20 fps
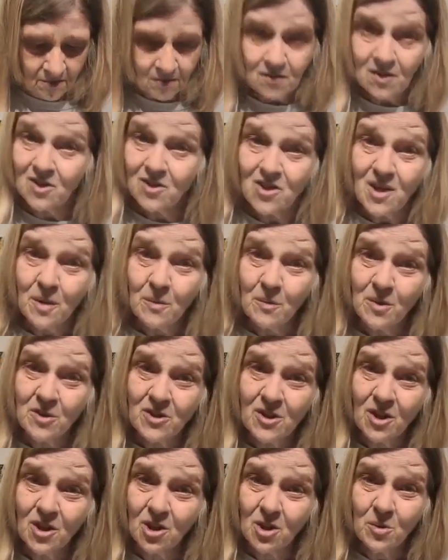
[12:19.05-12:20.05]
Because I
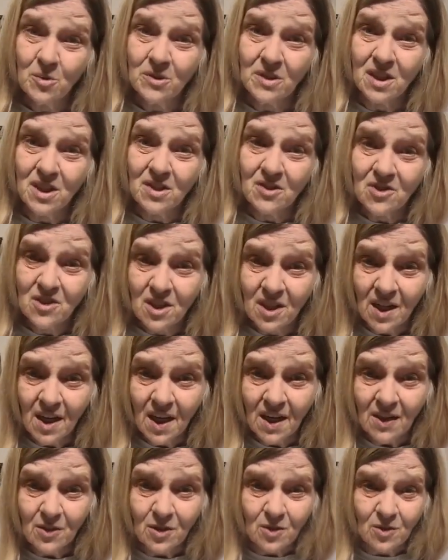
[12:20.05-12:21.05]
wasn't gluing these
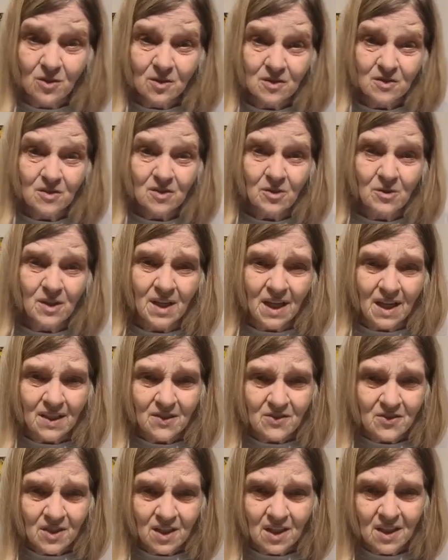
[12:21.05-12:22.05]
together. You can't
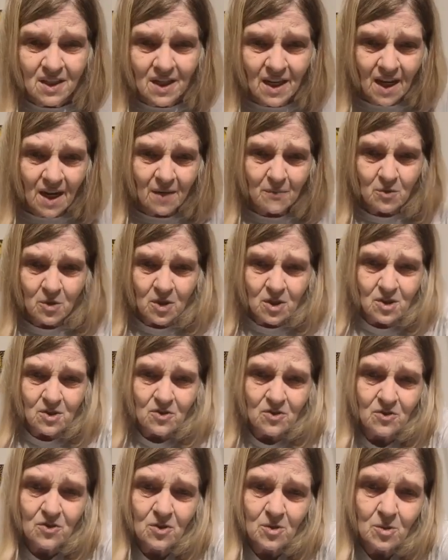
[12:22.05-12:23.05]
see, camera
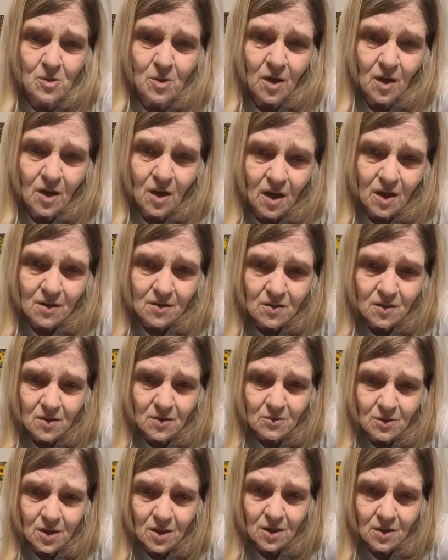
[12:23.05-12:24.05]
is too high.
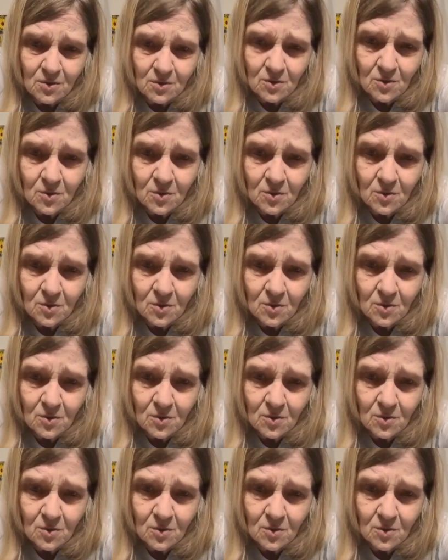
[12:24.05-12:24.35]
Okay.